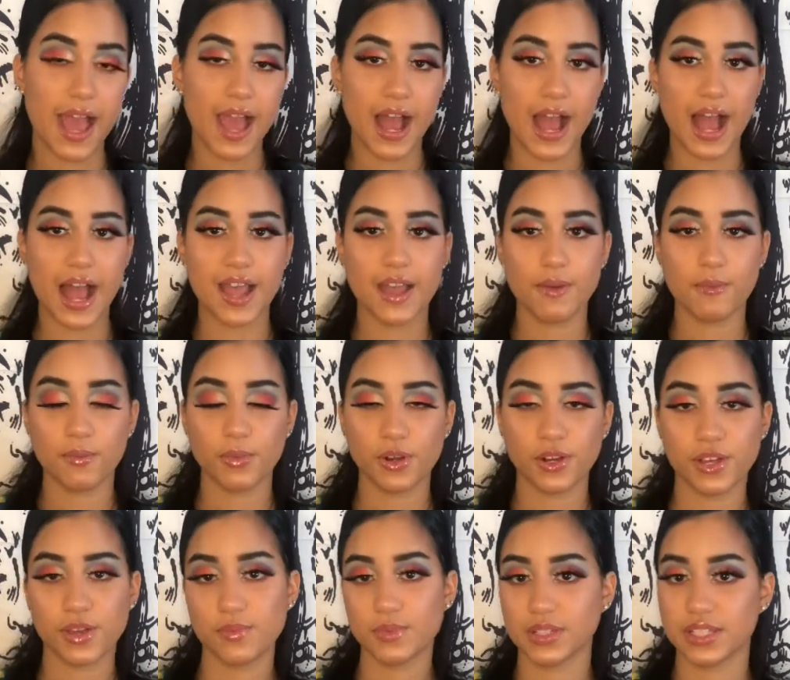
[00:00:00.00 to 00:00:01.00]
I am
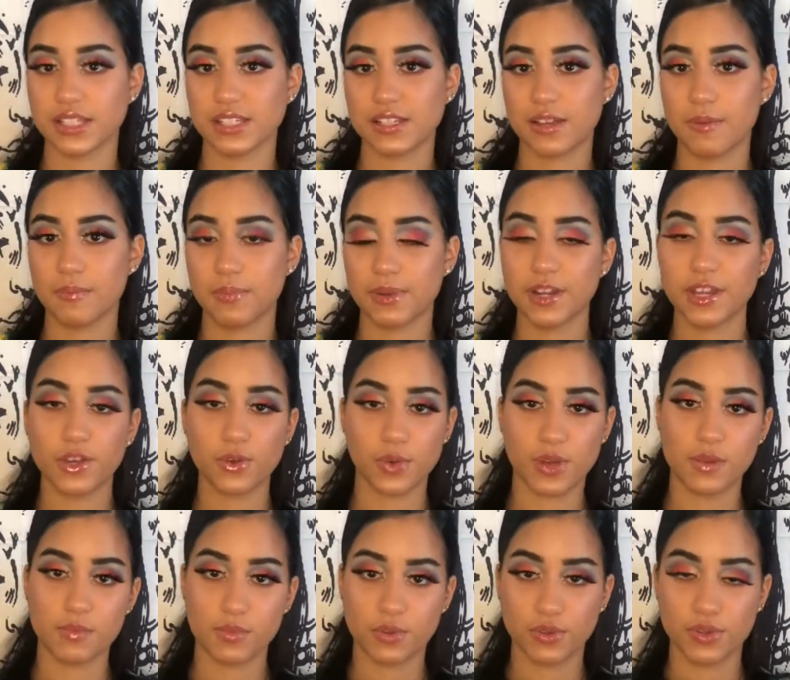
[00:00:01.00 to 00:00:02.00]
working with this company,
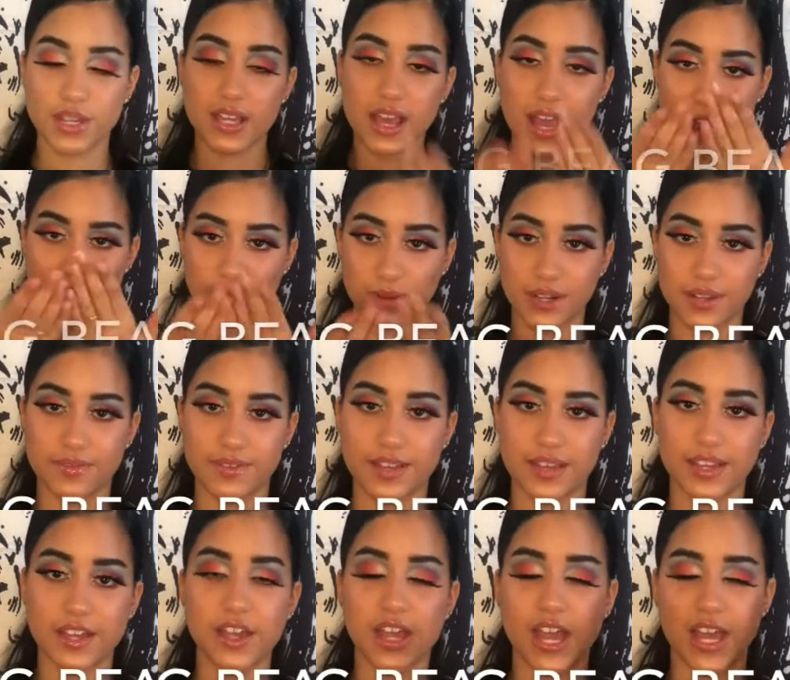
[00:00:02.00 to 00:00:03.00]
Qing Beauty. I'll leave it
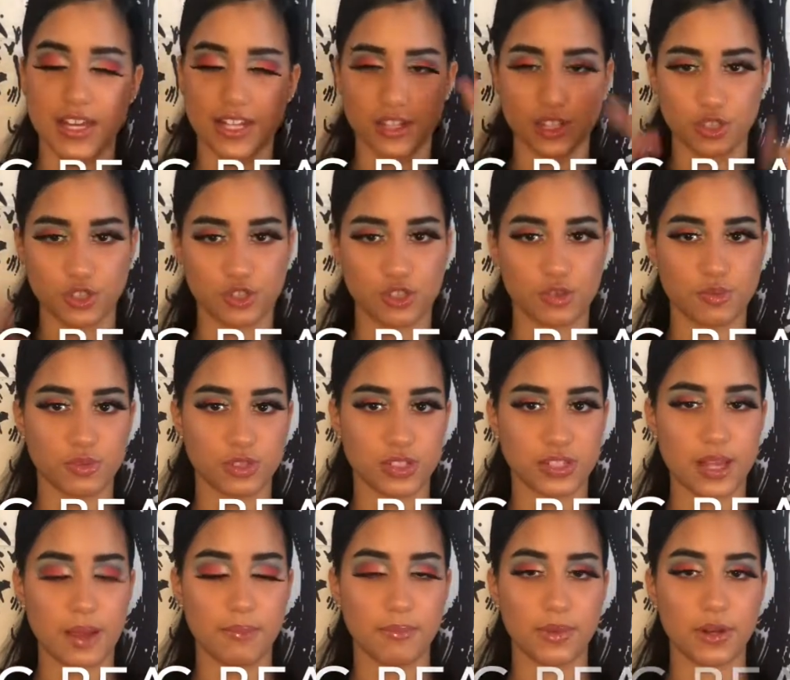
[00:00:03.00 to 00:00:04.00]
here and in the description
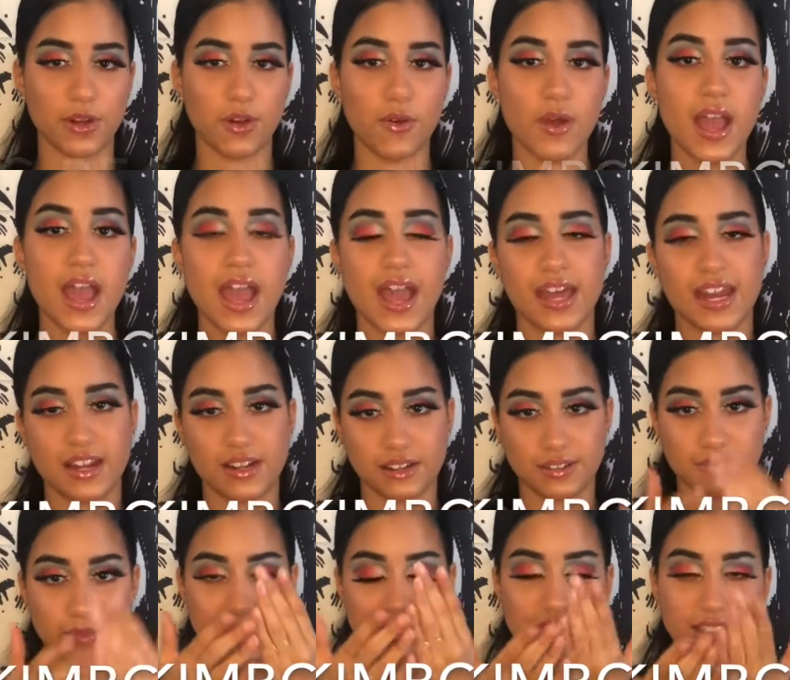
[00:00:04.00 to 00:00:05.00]
down below, and I'll leave
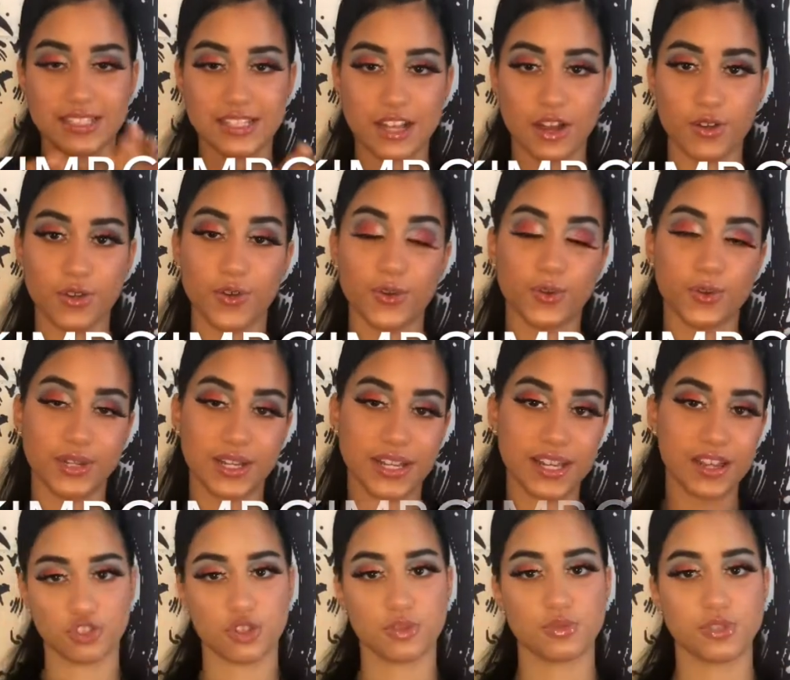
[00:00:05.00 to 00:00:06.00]
my discount code here,
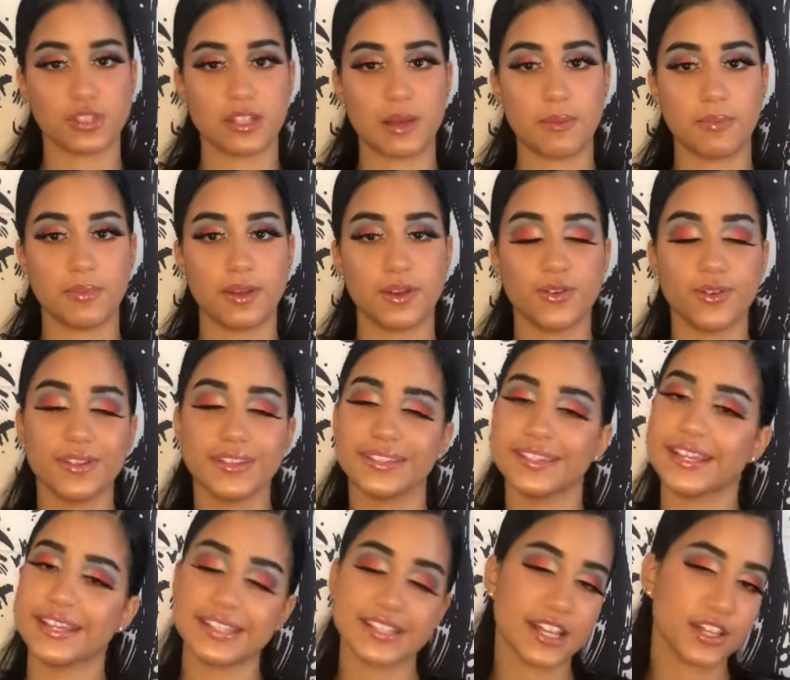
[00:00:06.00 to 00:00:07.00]
description down below.
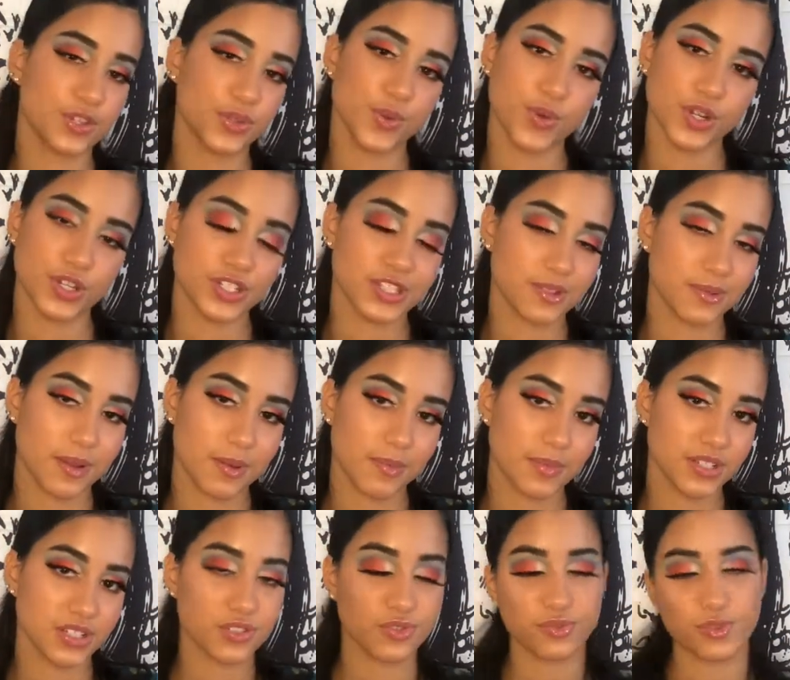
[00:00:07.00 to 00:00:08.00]
Yes, I do earn some
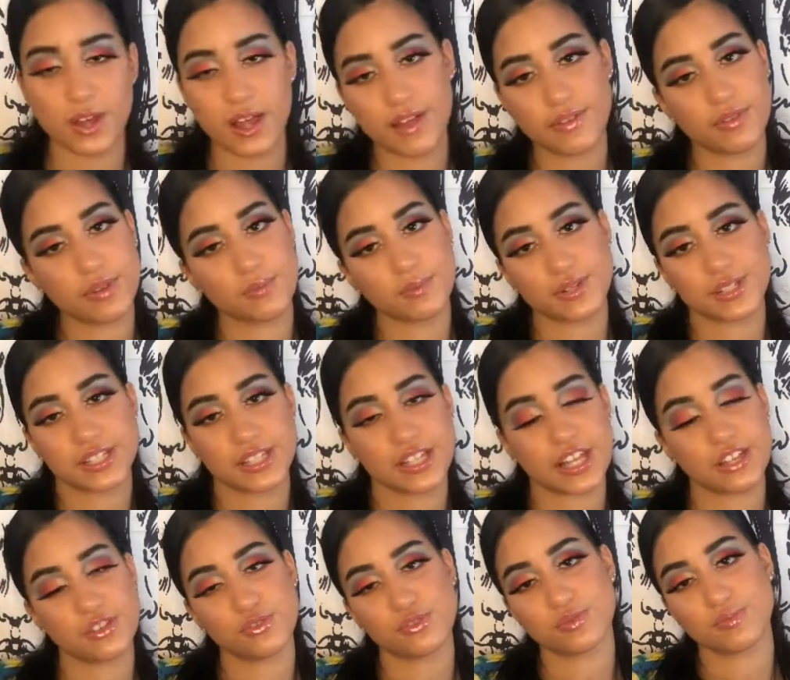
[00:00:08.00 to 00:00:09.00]
commission for every person
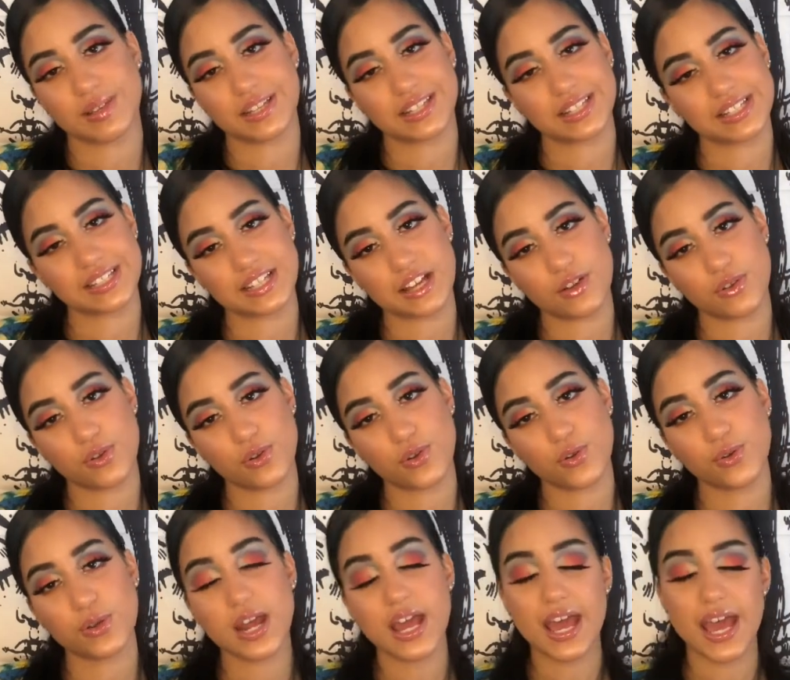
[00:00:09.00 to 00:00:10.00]
that use my discount
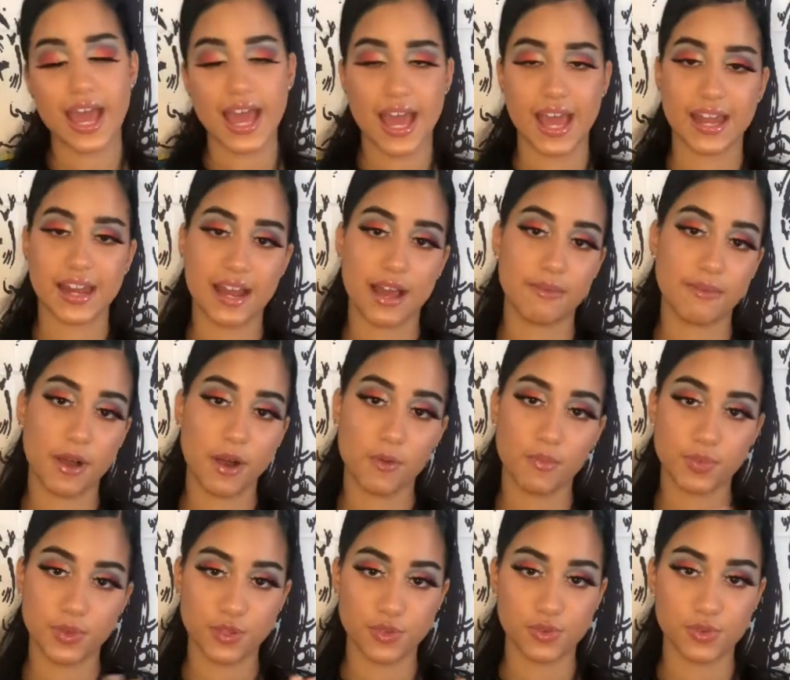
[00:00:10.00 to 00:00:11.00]
code, and I'm
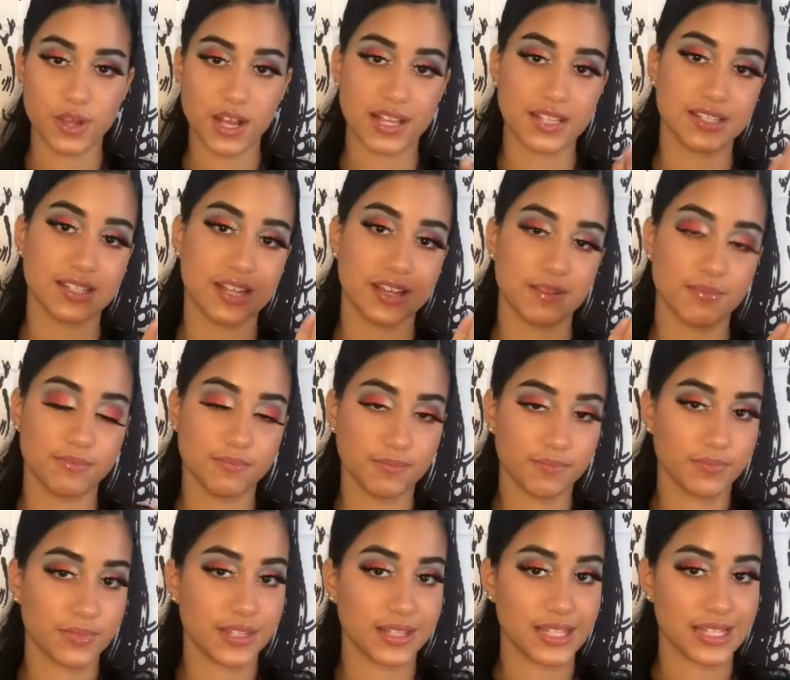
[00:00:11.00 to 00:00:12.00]
helping you guys get
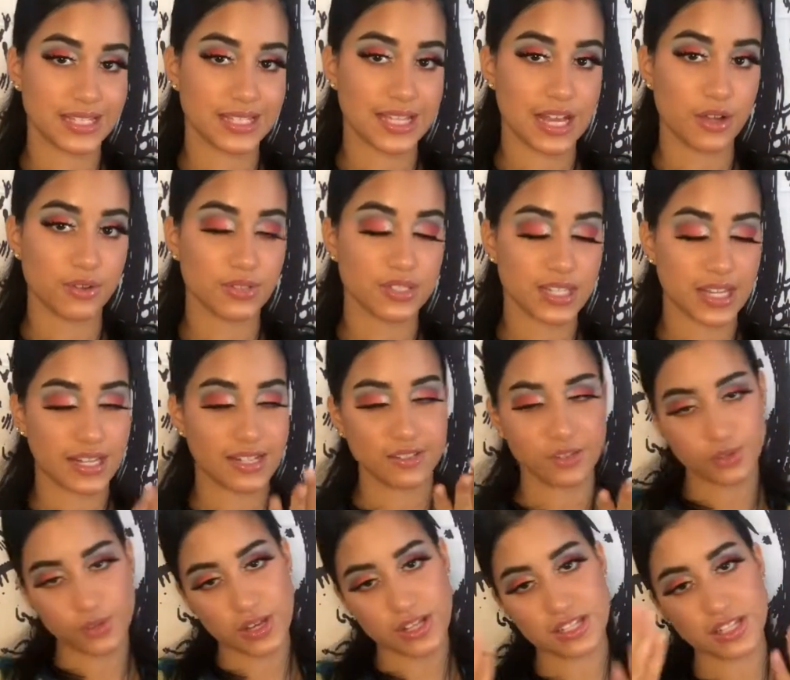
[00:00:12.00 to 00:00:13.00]
discounts, and
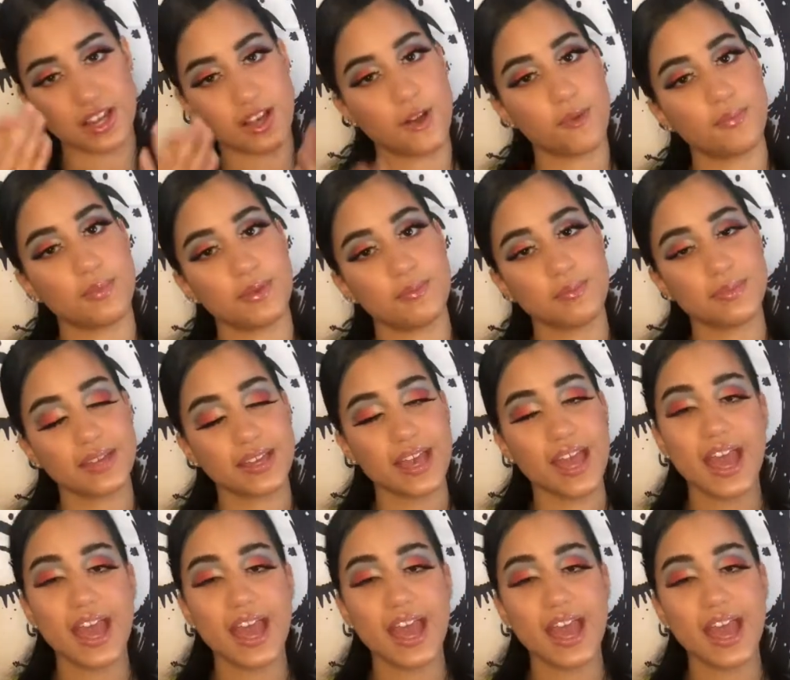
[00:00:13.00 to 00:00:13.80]
you guys are helping me